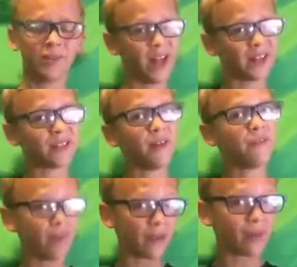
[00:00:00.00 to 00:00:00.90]
That's
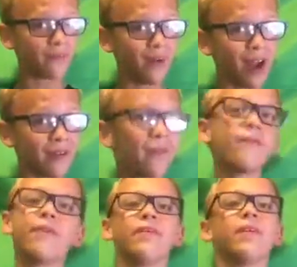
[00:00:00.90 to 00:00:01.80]

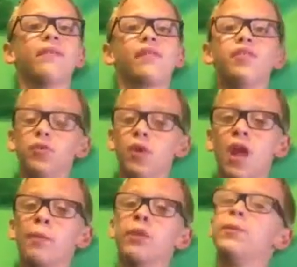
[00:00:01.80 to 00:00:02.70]
555-5552.
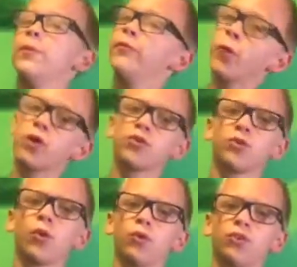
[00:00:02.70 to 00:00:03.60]
Must be four years
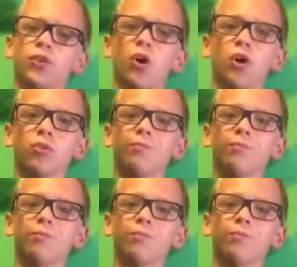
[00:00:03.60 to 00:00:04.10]
or older to call.